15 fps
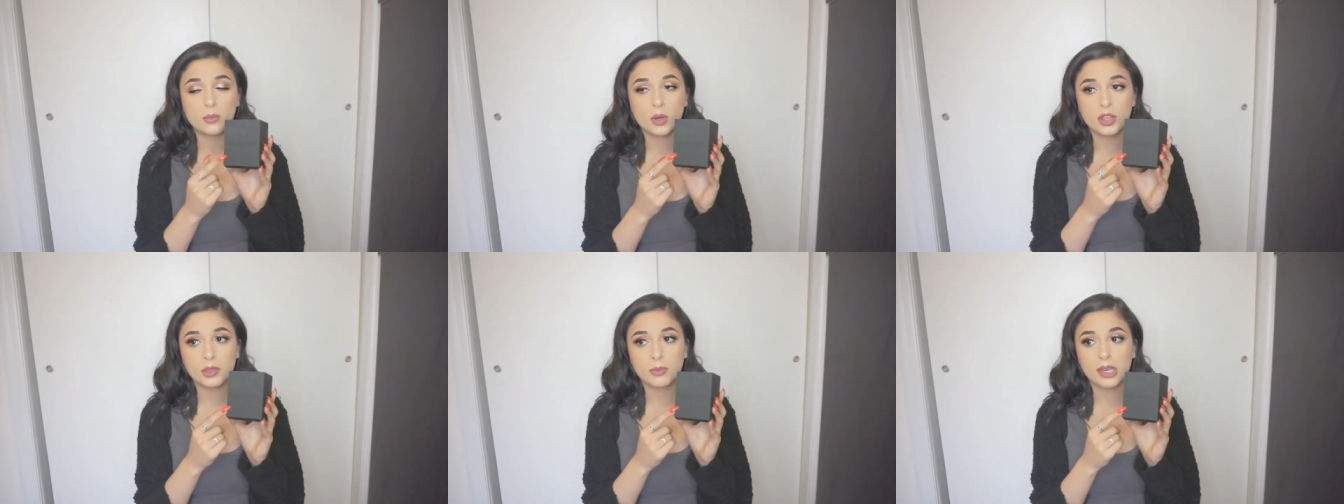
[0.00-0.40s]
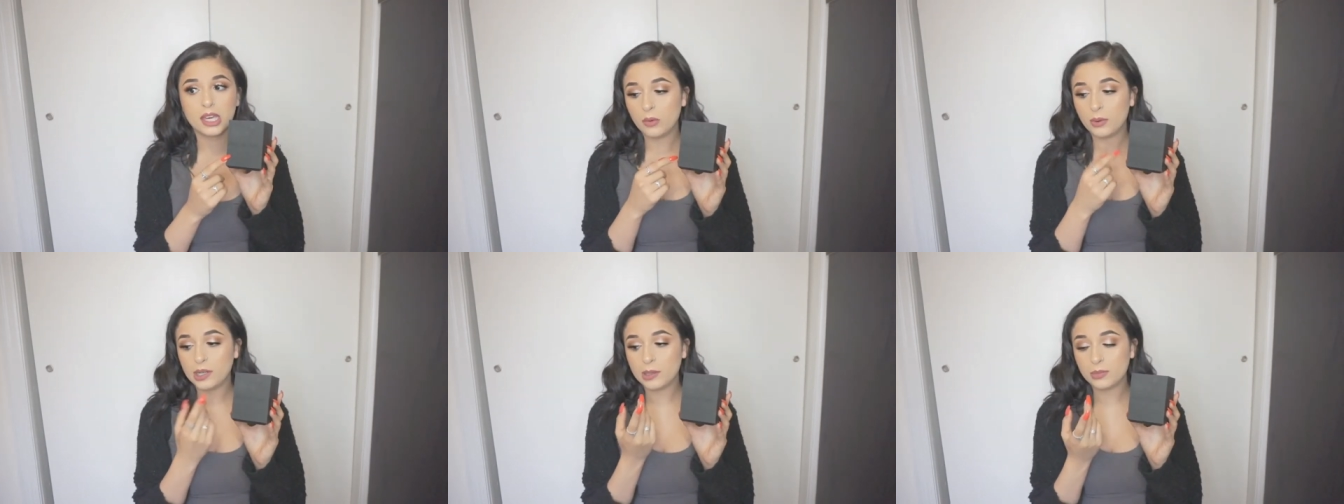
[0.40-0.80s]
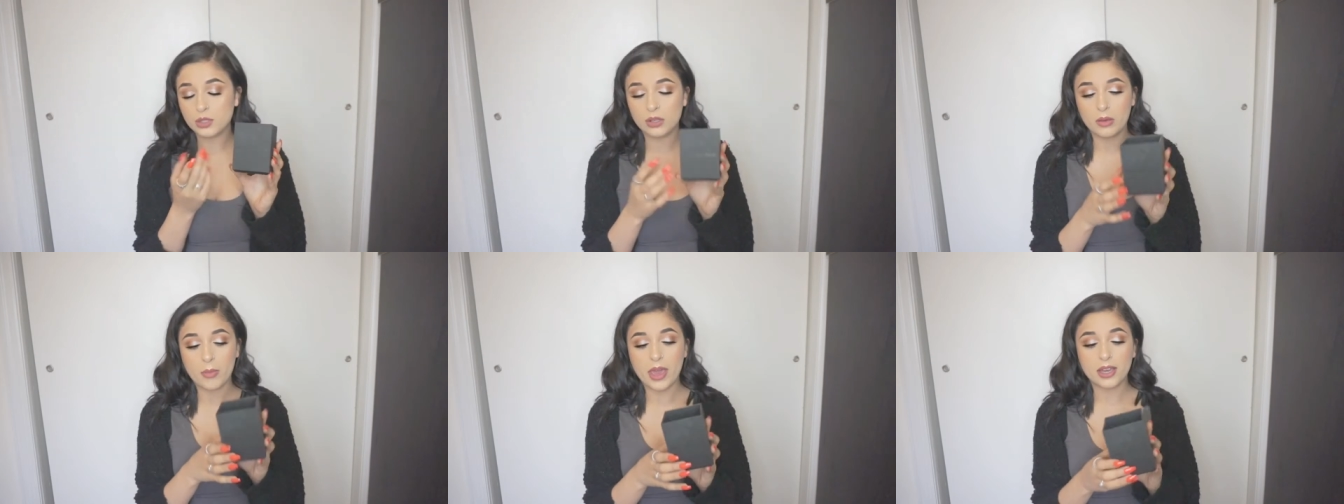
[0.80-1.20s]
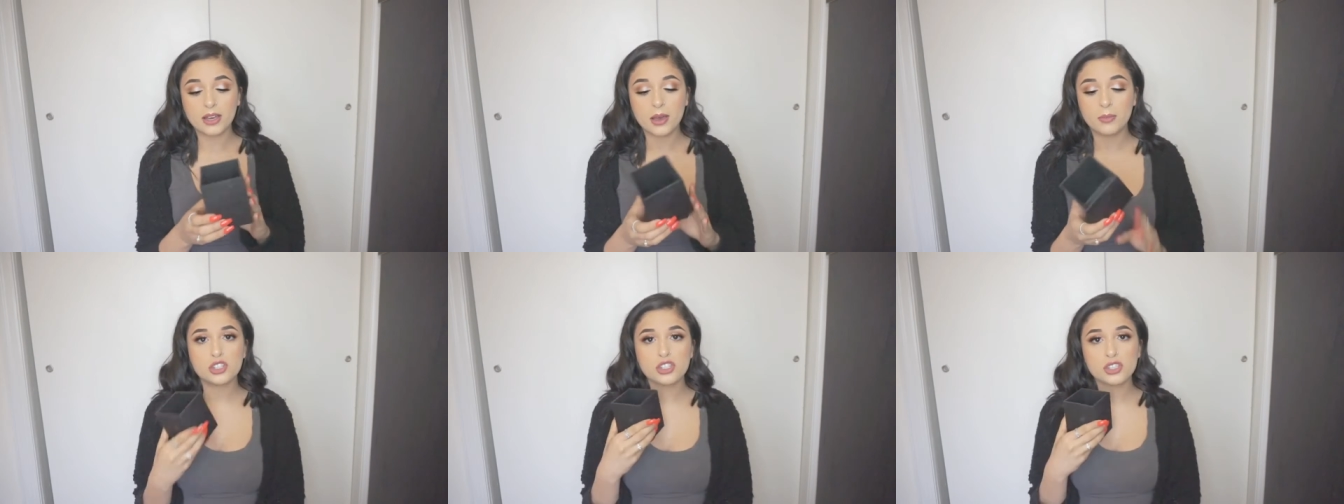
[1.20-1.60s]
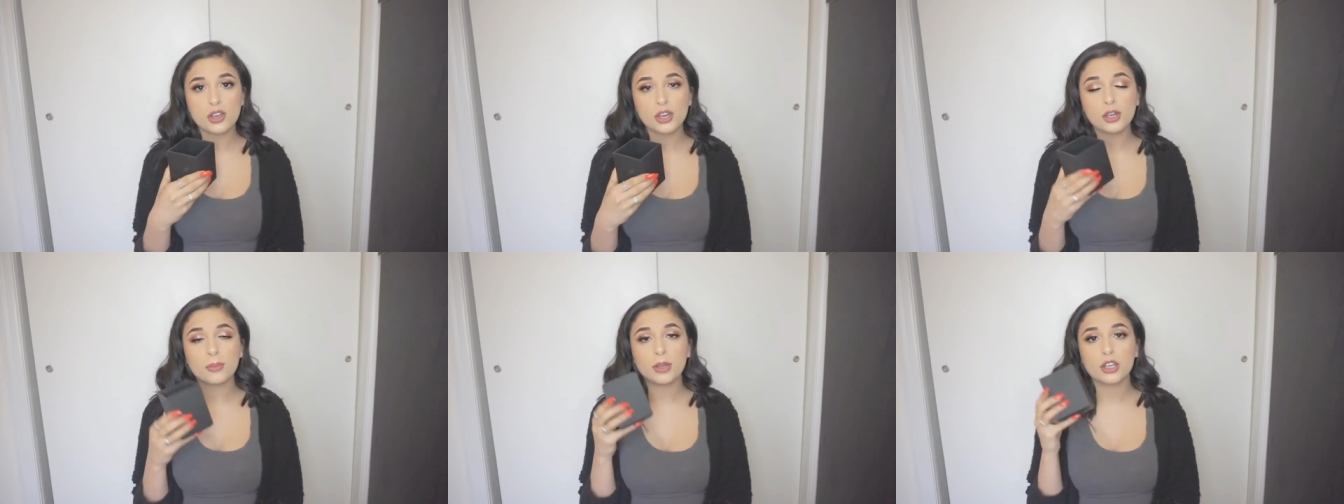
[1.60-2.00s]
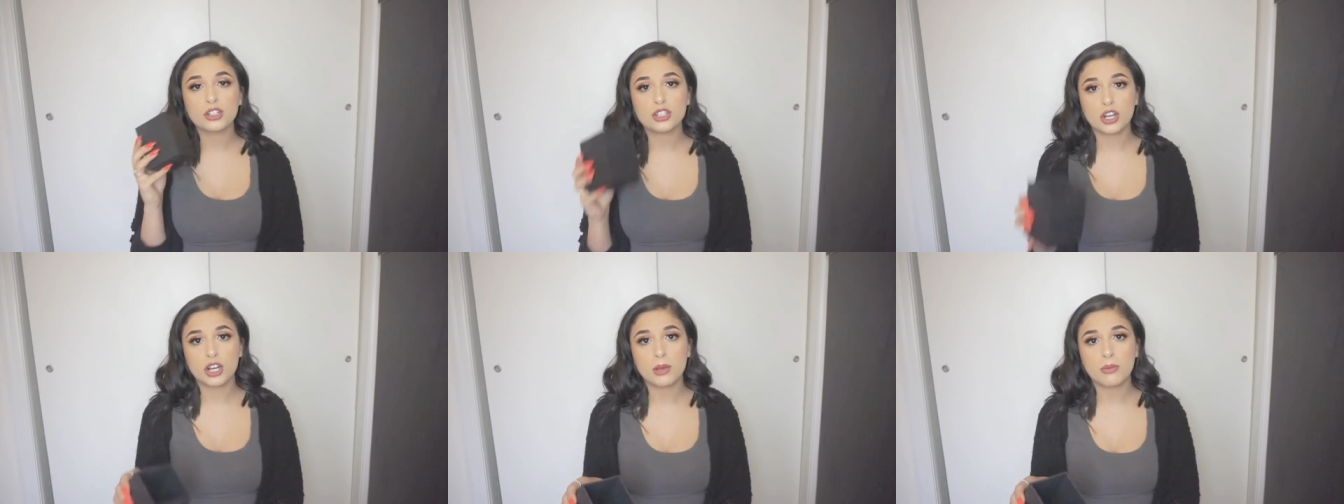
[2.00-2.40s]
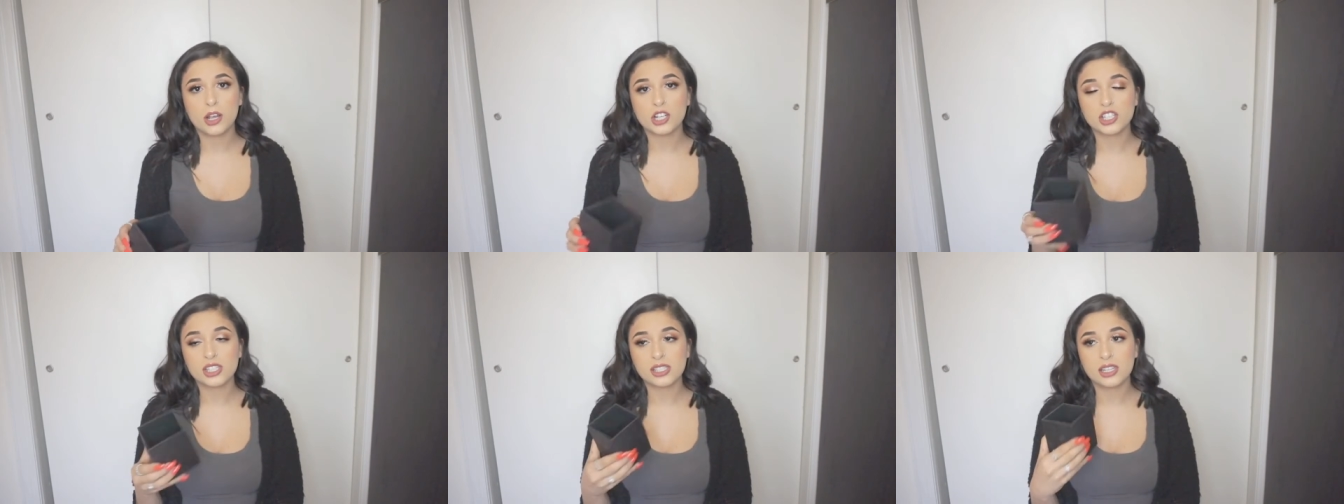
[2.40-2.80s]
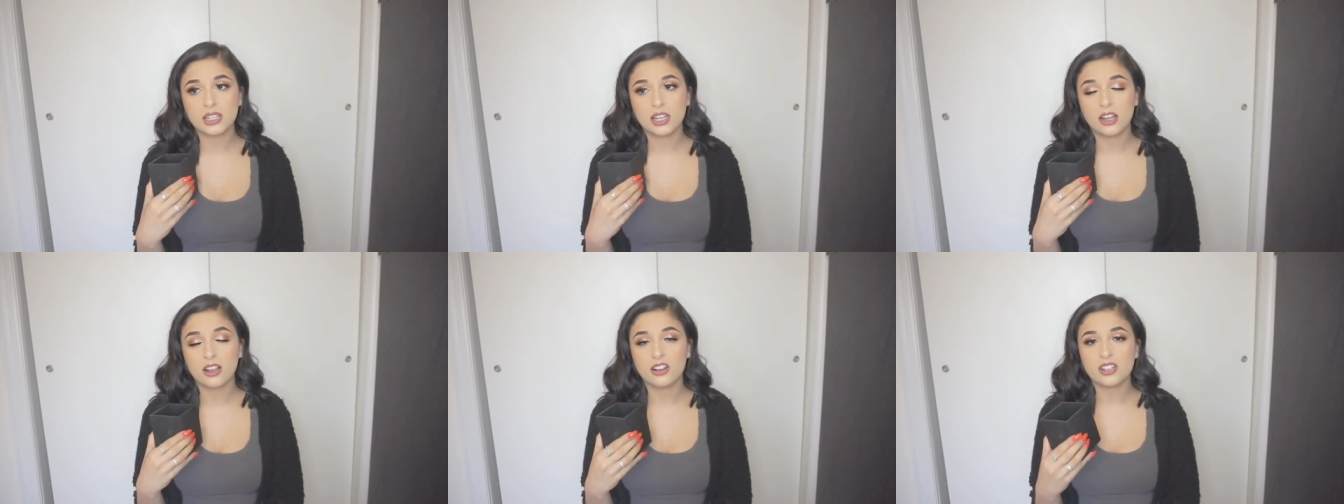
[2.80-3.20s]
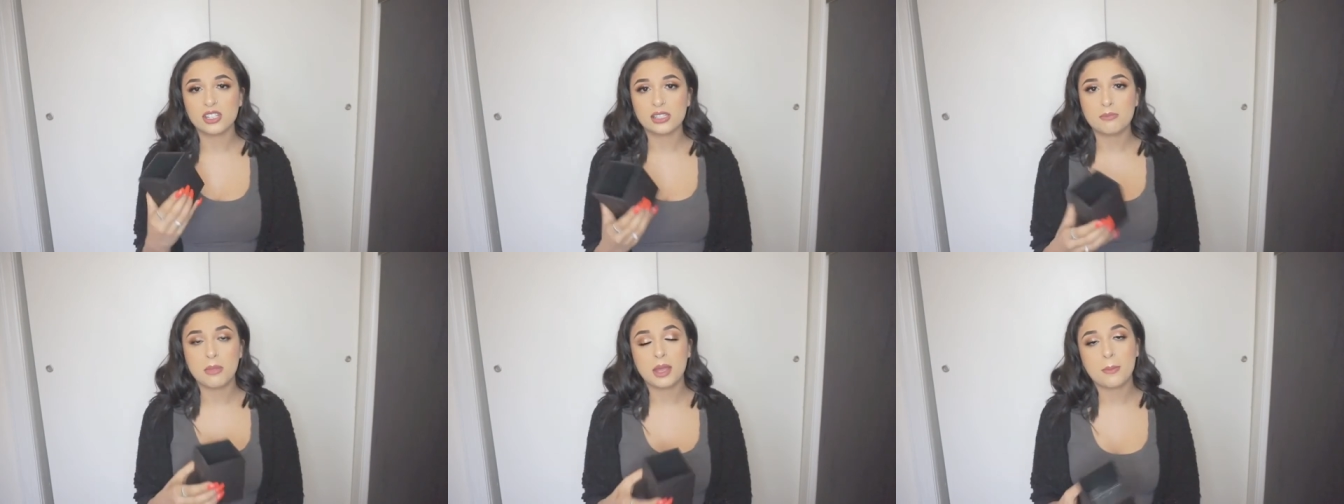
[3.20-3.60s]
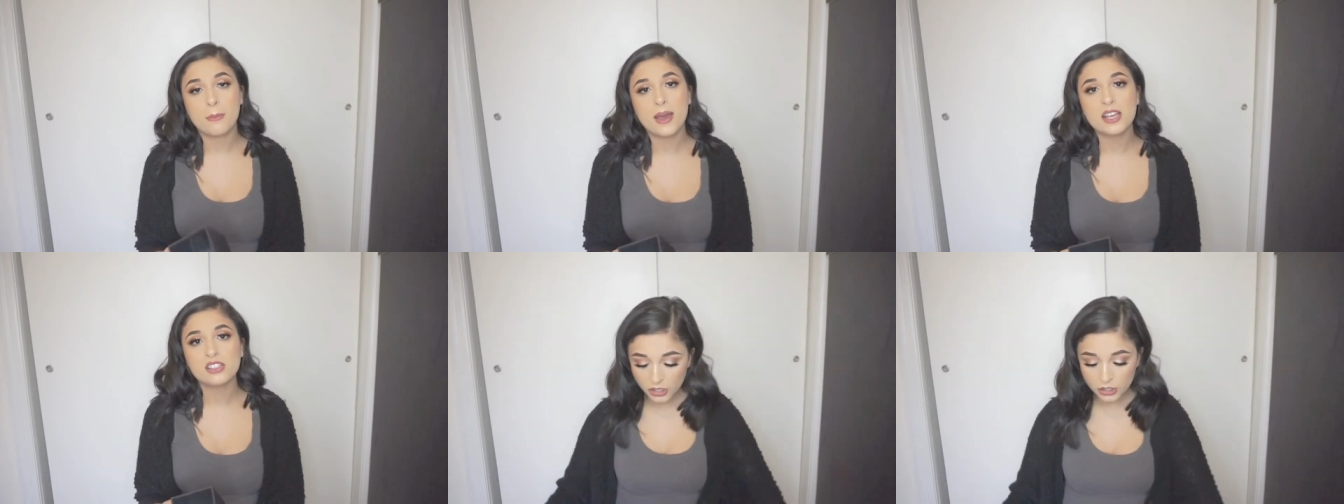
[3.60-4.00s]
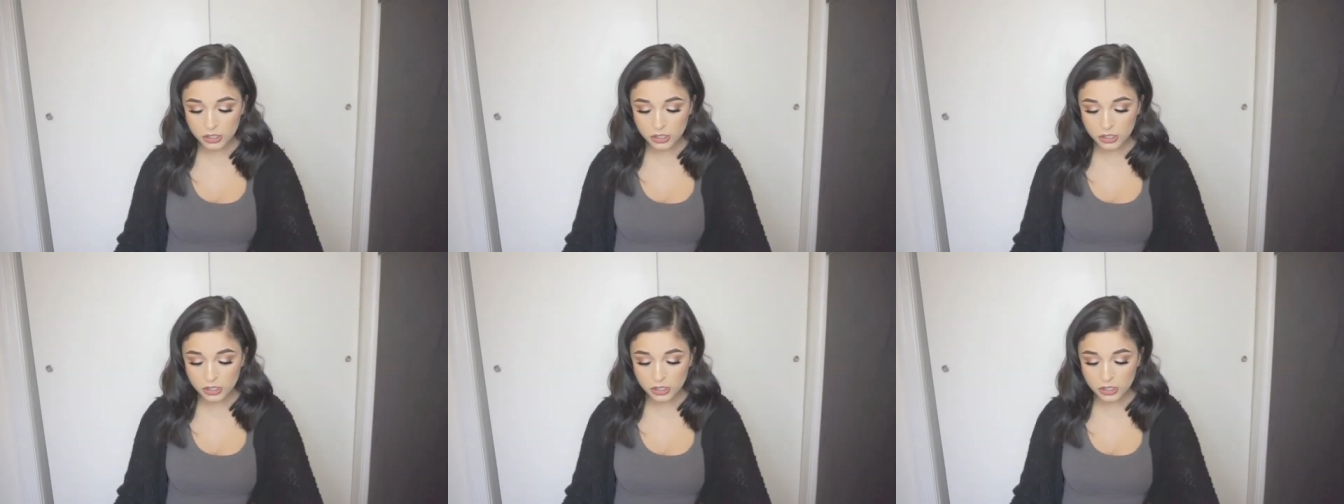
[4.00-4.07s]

with me when I'm doing makeup, just so you can put your dirty brushes in here and it doesn't make a mess.